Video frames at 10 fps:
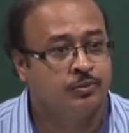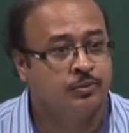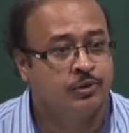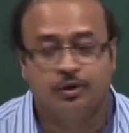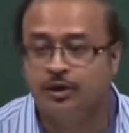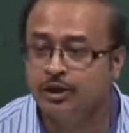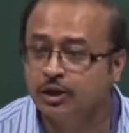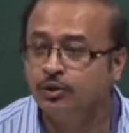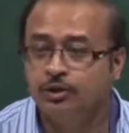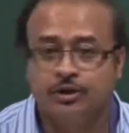
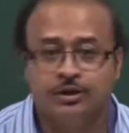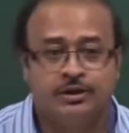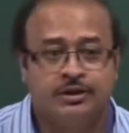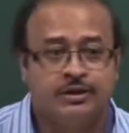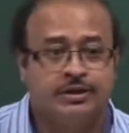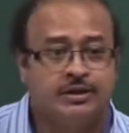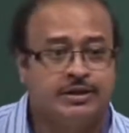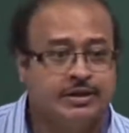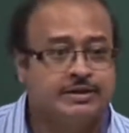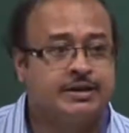include
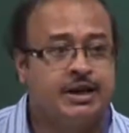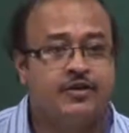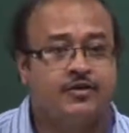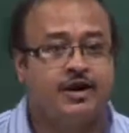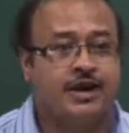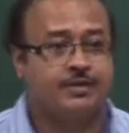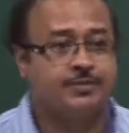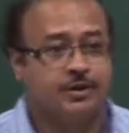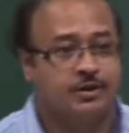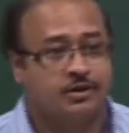each and every
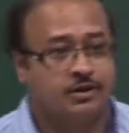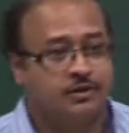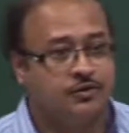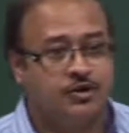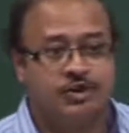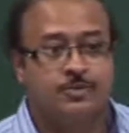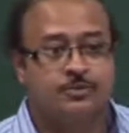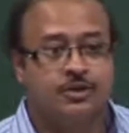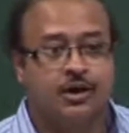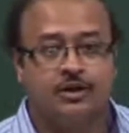aspect which
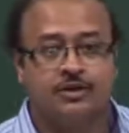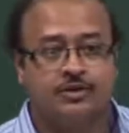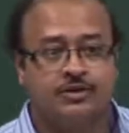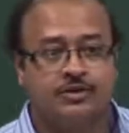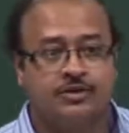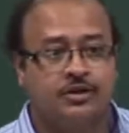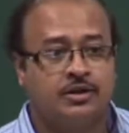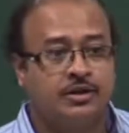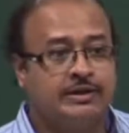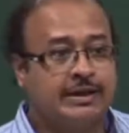comes under this
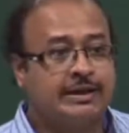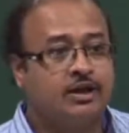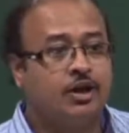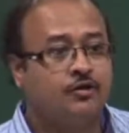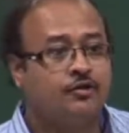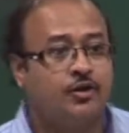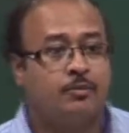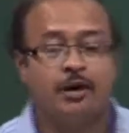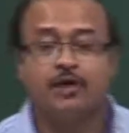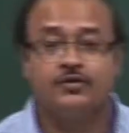title of
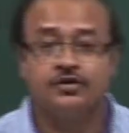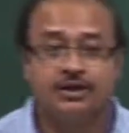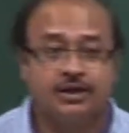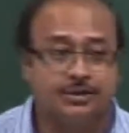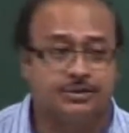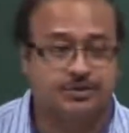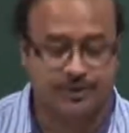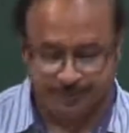biophysical chemistry.